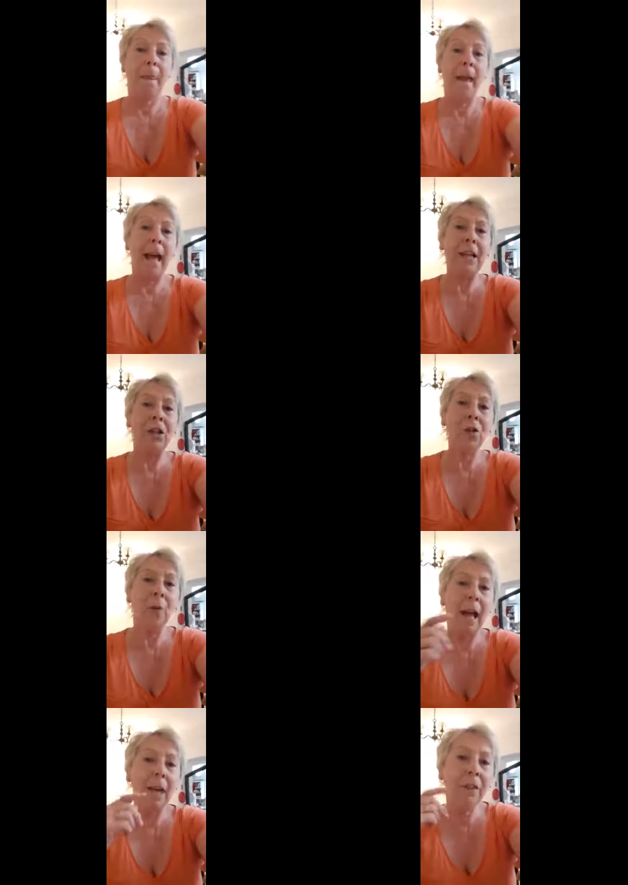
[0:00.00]
And you know,
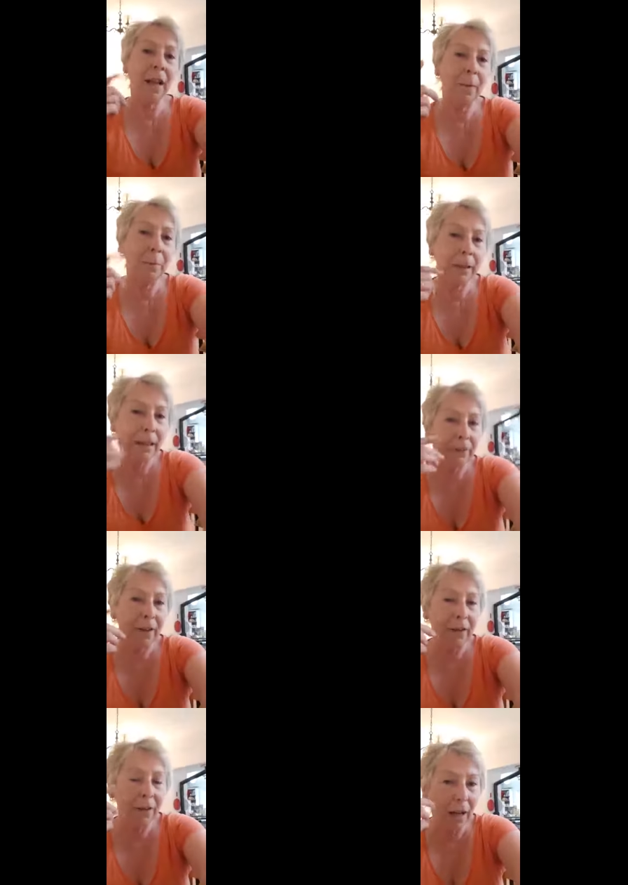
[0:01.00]
I've got a belief,
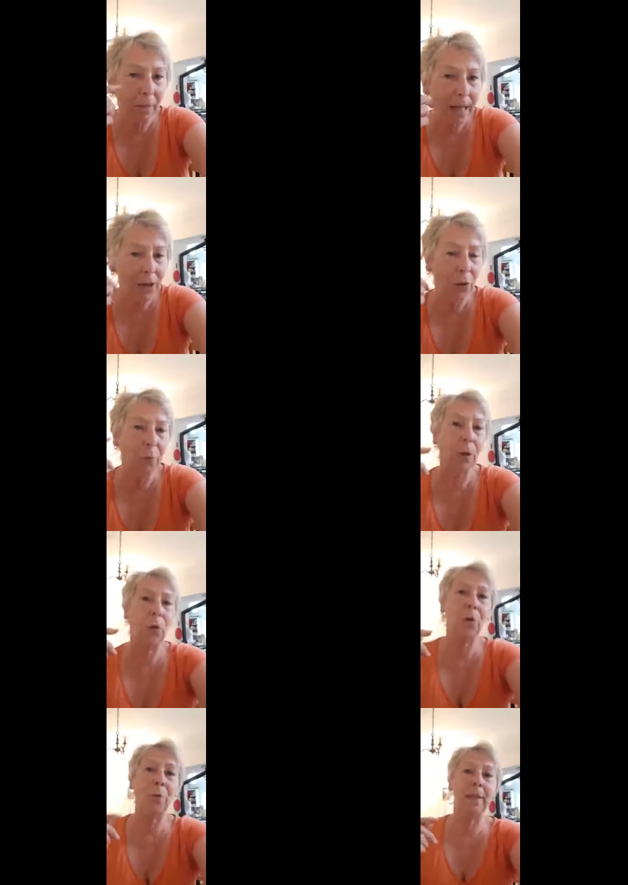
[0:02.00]
I've got a mental
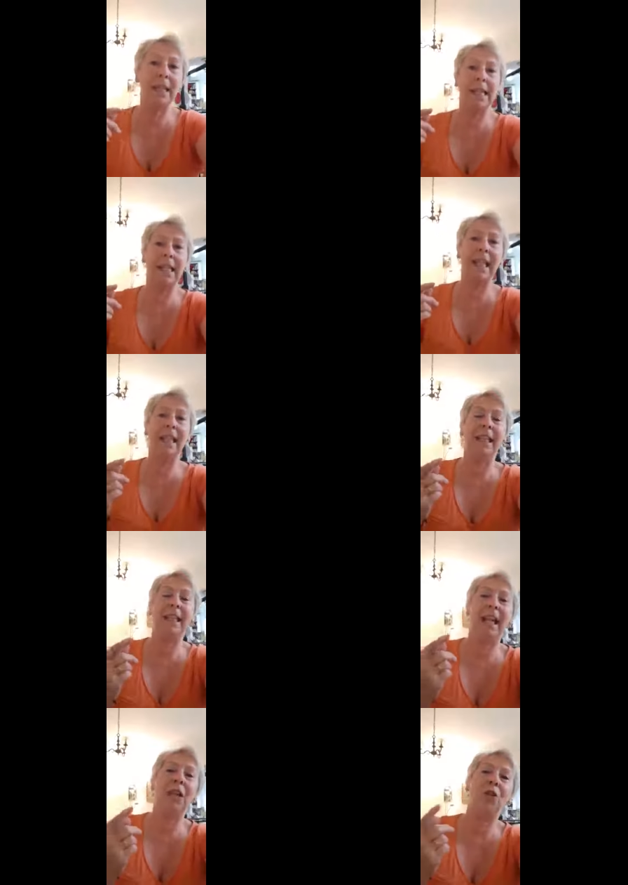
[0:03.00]
block with this slightly
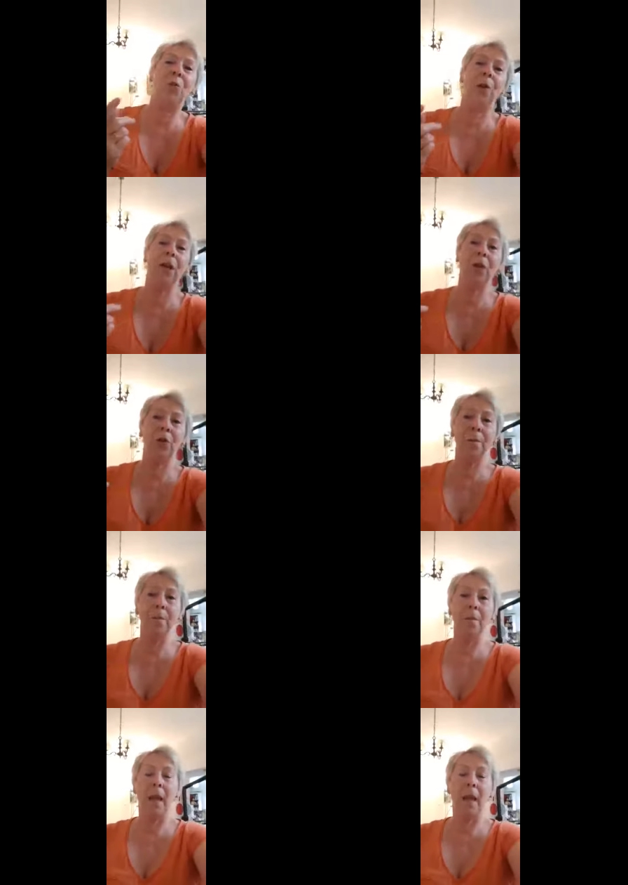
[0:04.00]
that I should work on.